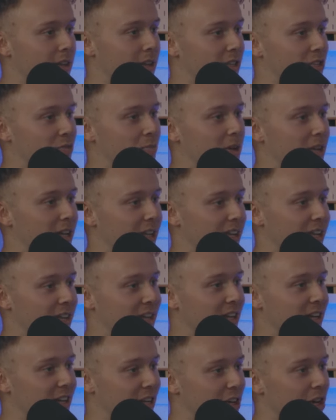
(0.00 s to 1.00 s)
Thanks, buddy.
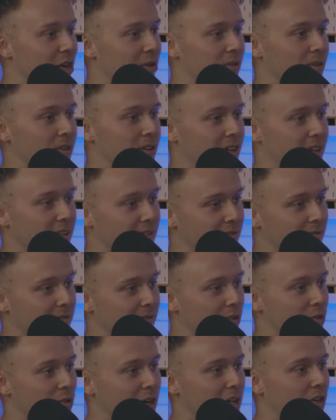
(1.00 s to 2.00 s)
And then I go and like
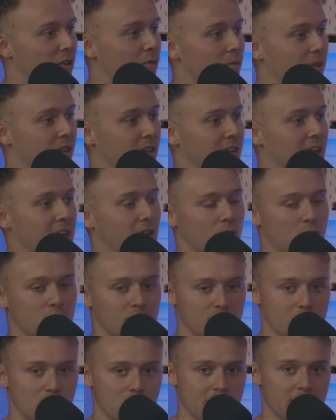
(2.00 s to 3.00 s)
crack on with the day, or
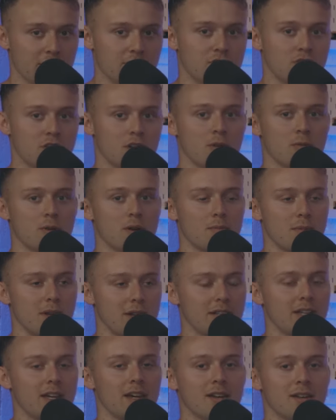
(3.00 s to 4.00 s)
talking to Joe where I'm
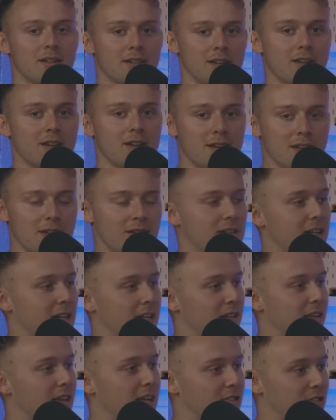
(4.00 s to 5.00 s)
like, yeah,
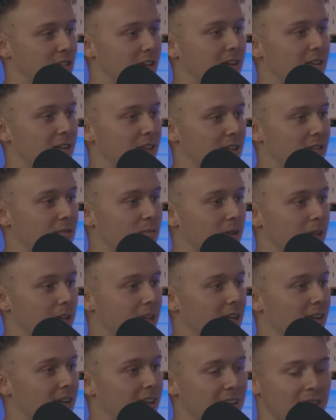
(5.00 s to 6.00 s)
needed that chat. Thanks,
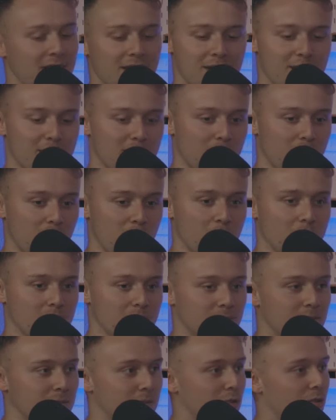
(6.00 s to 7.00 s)
buddy. And then I go
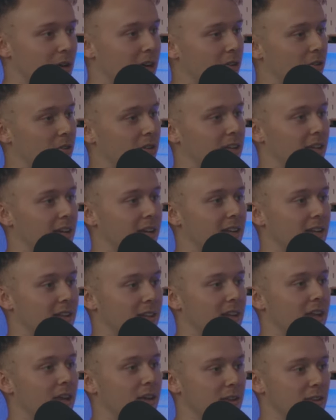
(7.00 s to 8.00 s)
and crack on again.
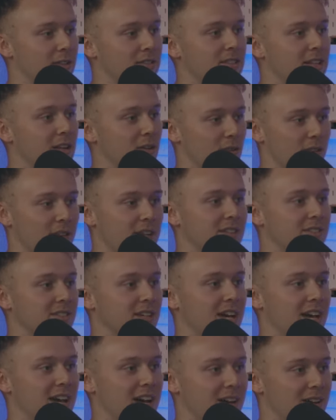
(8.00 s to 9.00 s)
That is little things
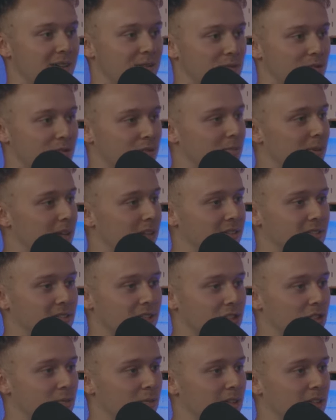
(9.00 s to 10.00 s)
like that just makes
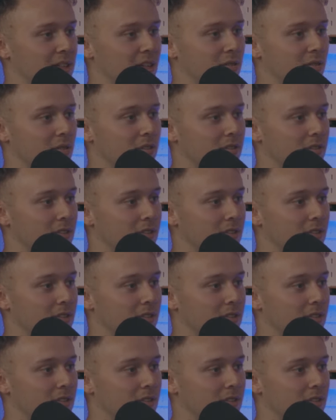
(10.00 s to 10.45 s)
such a big difference.